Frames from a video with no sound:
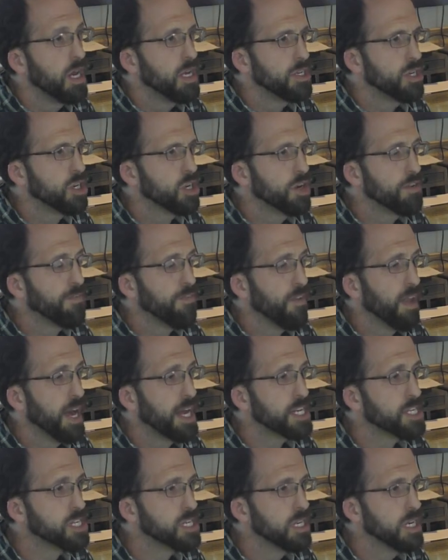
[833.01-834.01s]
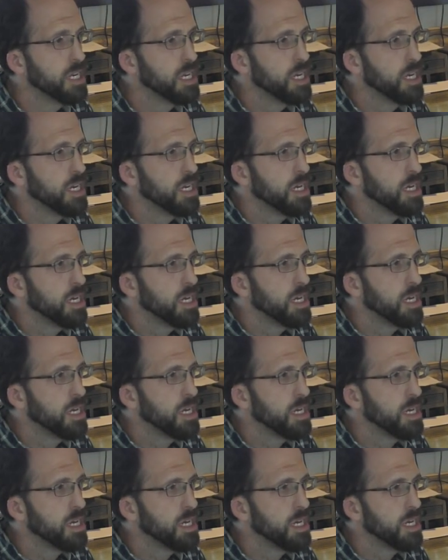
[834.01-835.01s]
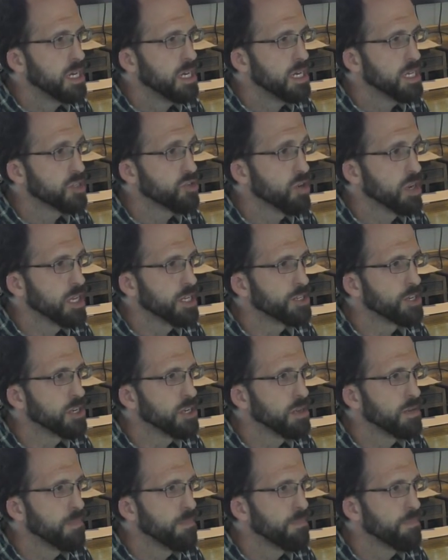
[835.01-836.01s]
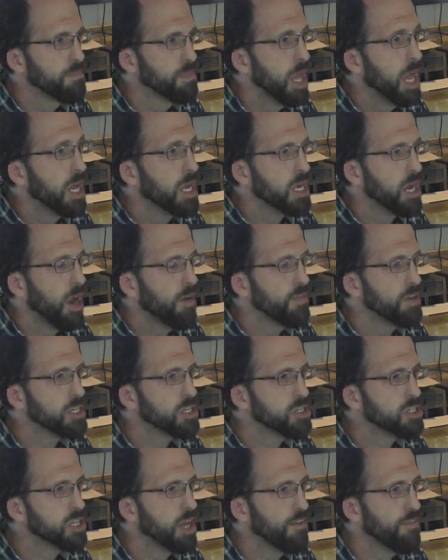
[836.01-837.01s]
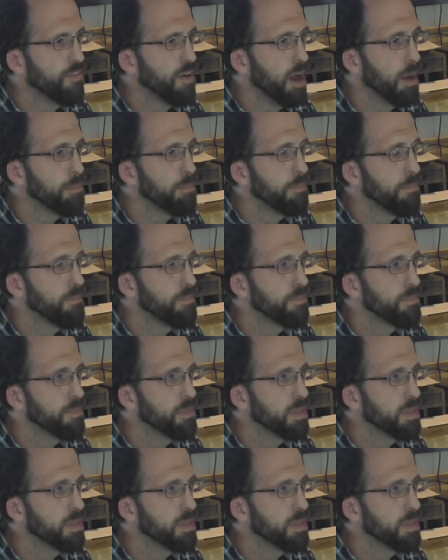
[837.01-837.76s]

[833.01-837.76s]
Your good flesh is religion. Covering yourself up.